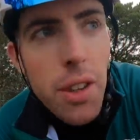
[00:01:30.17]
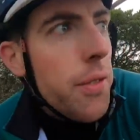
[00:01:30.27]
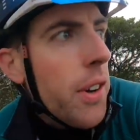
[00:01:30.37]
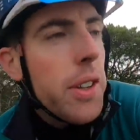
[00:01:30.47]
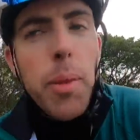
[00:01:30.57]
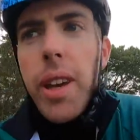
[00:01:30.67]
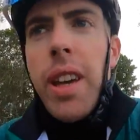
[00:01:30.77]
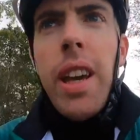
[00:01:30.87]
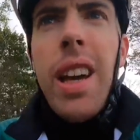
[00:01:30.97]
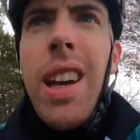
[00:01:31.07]
You find
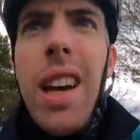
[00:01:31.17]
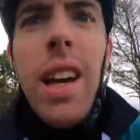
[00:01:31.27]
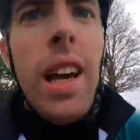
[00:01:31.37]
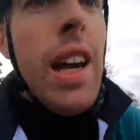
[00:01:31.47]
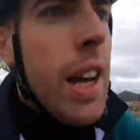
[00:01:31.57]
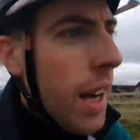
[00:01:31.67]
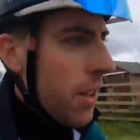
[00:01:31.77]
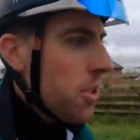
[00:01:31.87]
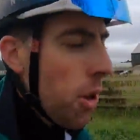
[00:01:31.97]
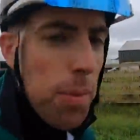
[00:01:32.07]
me at
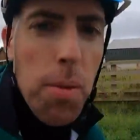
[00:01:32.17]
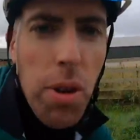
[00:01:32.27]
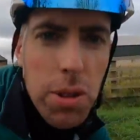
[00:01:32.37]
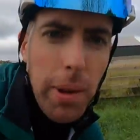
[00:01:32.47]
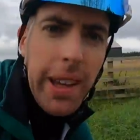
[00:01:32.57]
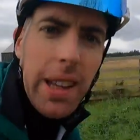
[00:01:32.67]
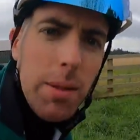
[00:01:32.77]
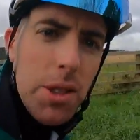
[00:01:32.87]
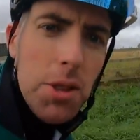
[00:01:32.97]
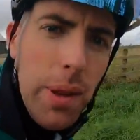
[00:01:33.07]
the top of Prospect
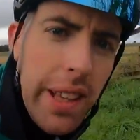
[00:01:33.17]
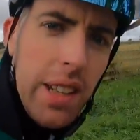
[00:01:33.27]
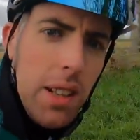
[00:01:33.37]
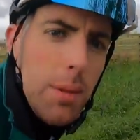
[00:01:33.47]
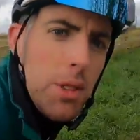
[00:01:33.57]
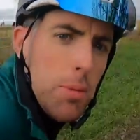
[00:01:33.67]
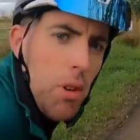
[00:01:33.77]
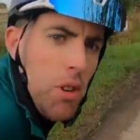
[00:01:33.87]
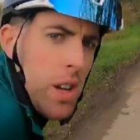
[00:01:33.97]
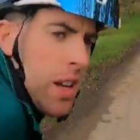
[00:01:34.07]
Hill, which is where the hill climb is
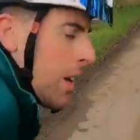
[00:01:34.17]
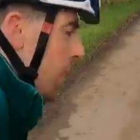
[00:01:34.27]
tomorrow.